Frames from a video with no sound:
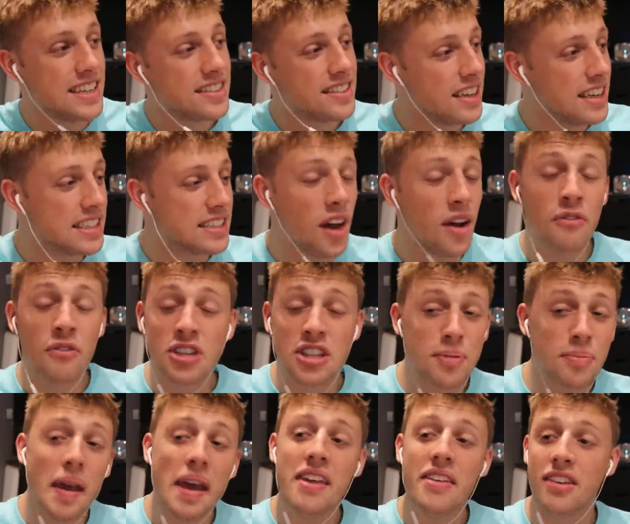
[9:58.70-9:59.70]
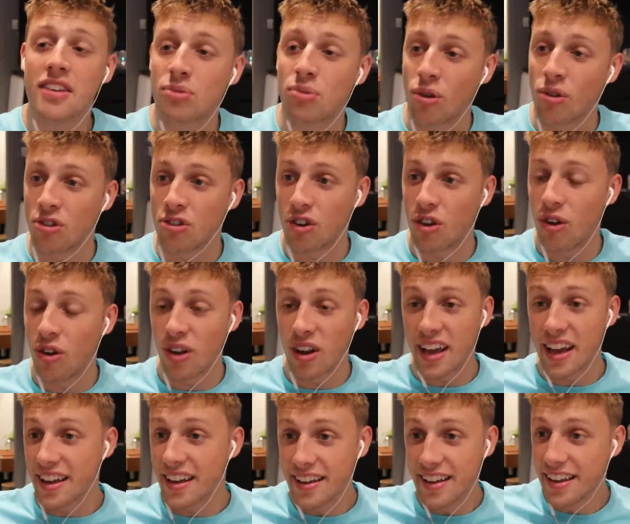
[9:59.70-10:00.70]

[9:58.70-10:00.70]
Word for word: It's a, It's up for debate. This one, surely.